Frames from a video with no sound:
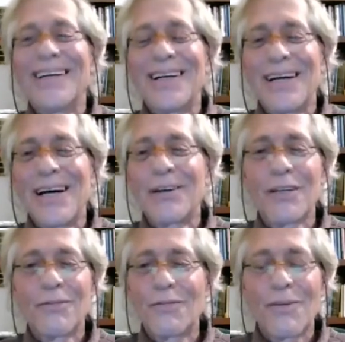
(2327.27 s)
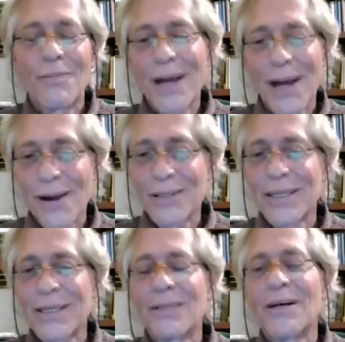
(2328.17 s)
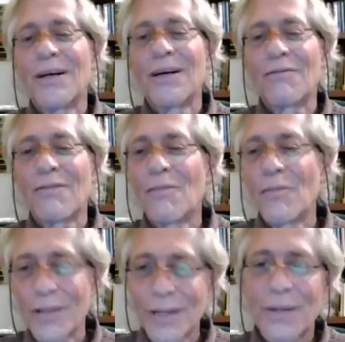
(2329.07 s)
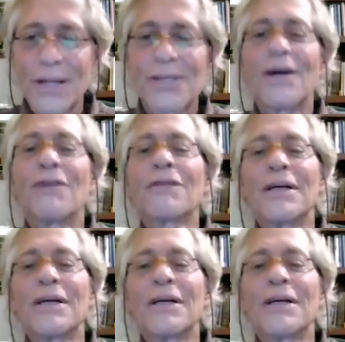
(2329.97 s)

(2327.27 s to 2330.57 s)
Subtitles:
I'll give it from my heart and from within myself,